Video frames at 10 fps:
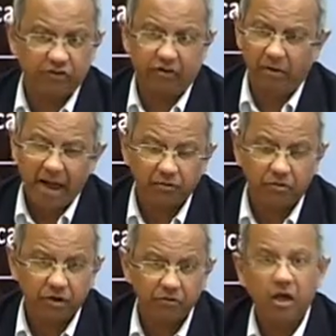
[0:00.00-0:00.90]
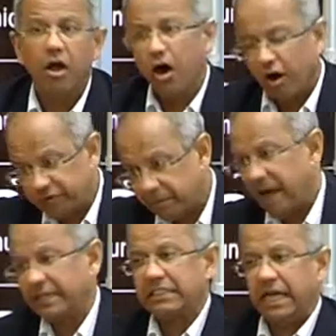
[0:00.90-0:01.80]
Directorate of the
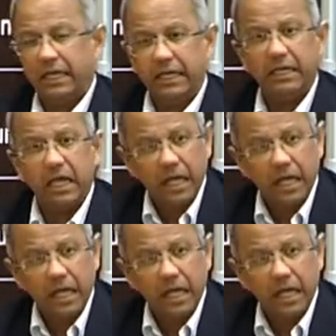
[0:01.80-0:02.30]
Pakistani